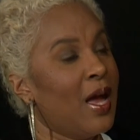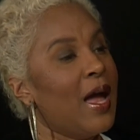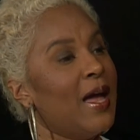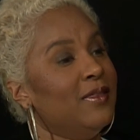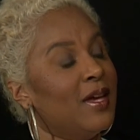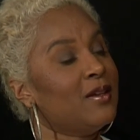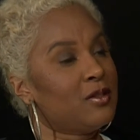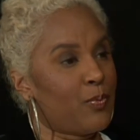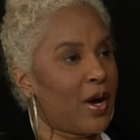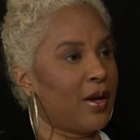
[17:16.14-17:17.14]
And they
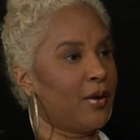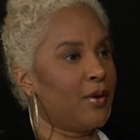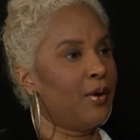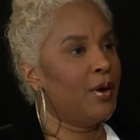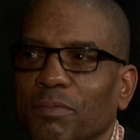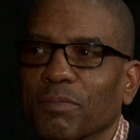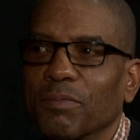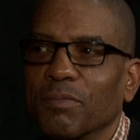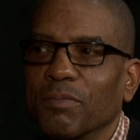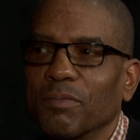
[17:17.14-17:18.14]
aspire to
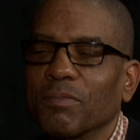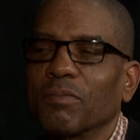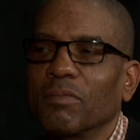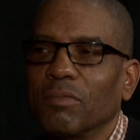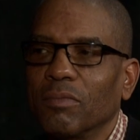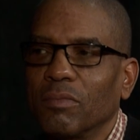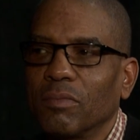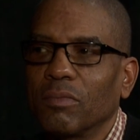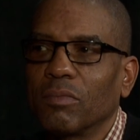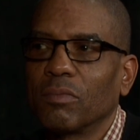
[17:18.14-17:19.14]
do makeup
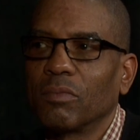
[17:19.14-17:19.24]
for